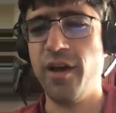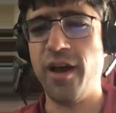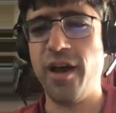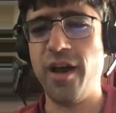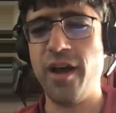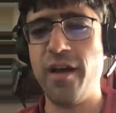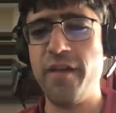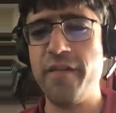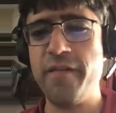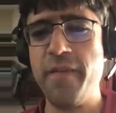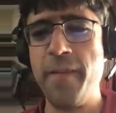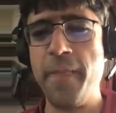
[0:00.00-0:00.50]

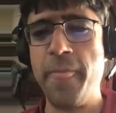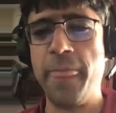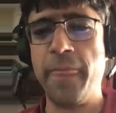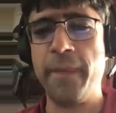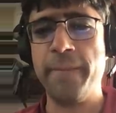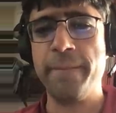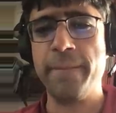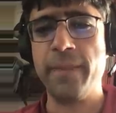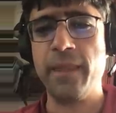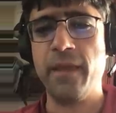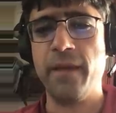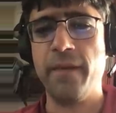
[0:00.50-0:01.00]
Uh,
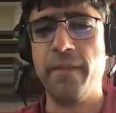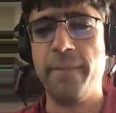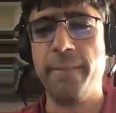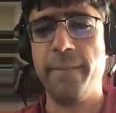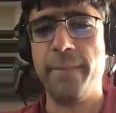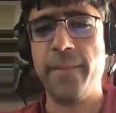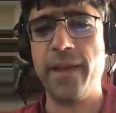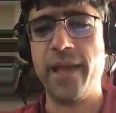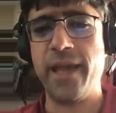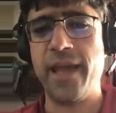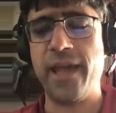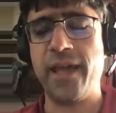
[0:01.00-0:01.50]

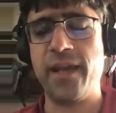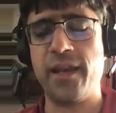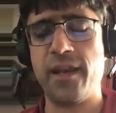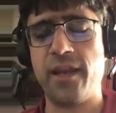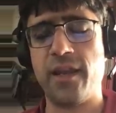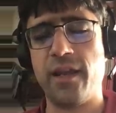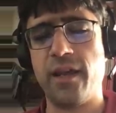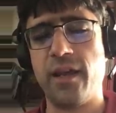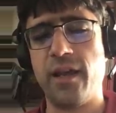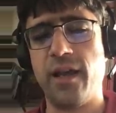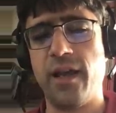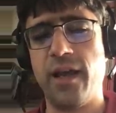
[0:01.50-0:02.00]
and
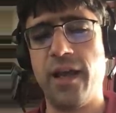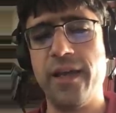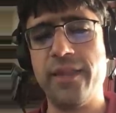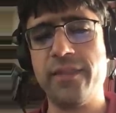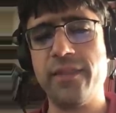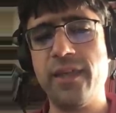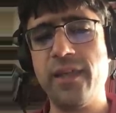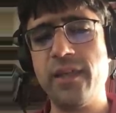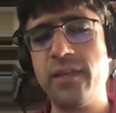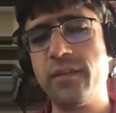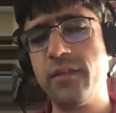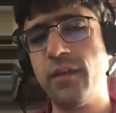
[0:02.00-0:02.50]
I
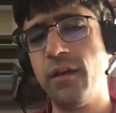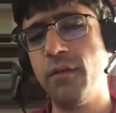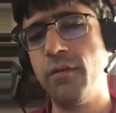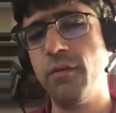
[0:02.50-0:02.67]
think,